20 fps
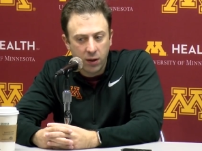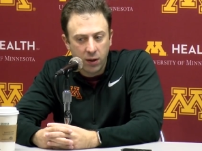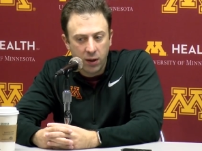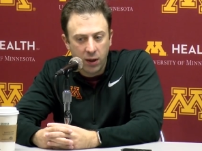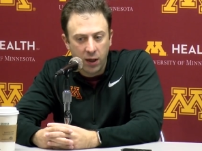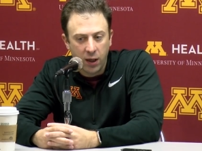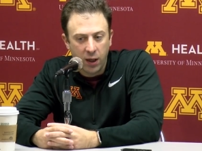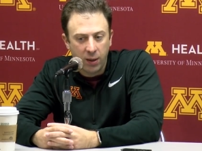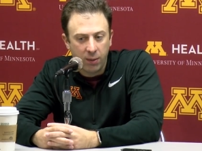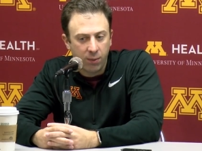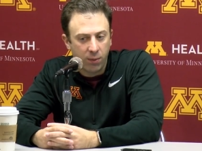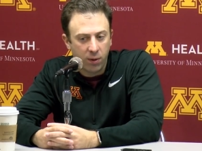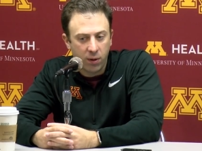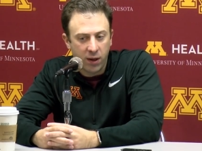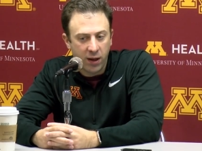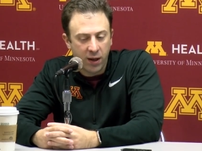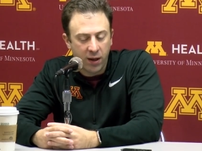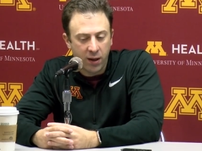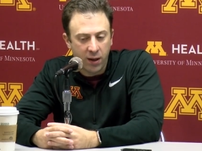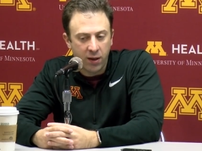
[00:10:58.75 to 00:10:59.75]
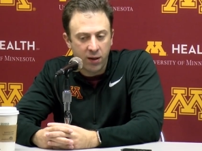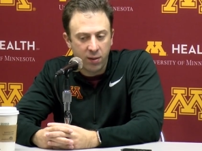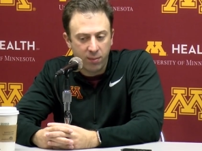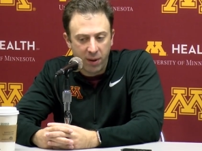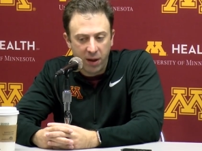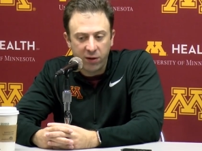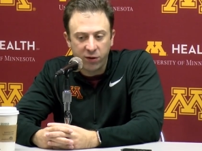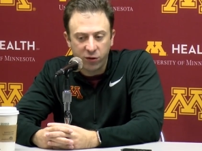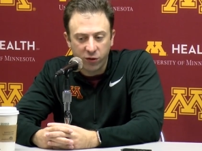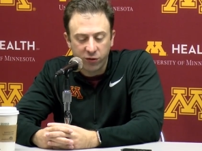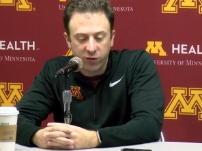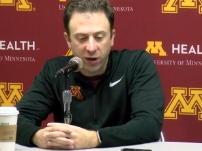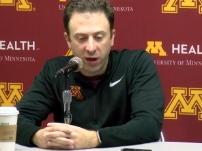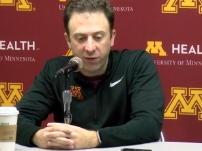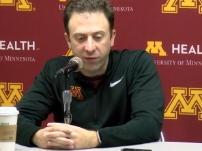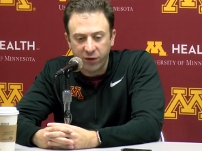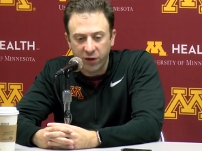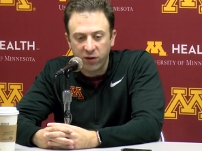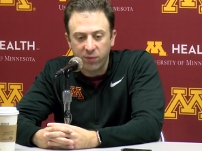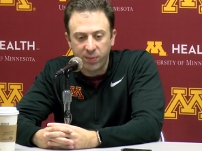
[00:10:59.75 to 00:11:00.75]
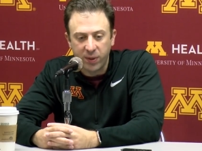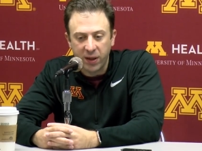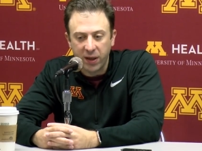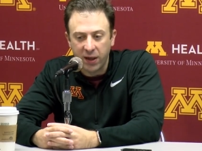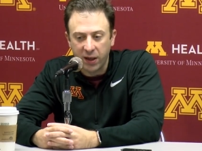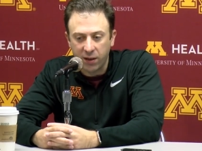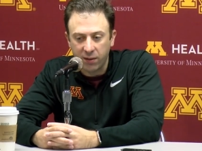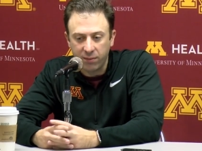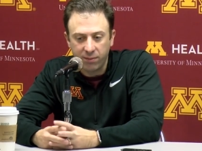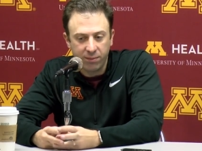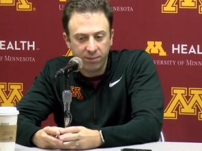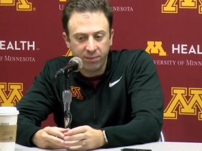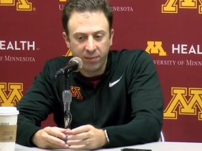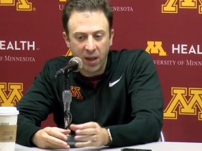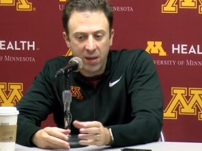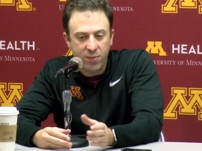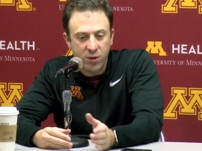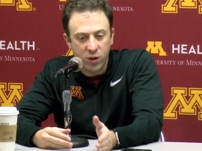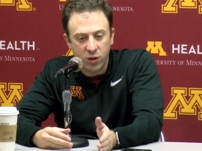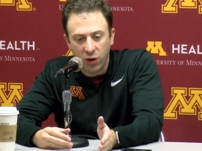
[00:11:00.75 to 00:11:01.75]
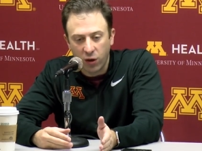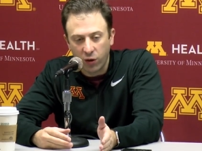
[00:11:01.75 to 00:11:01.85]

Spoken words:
and the mental toughness being maybe you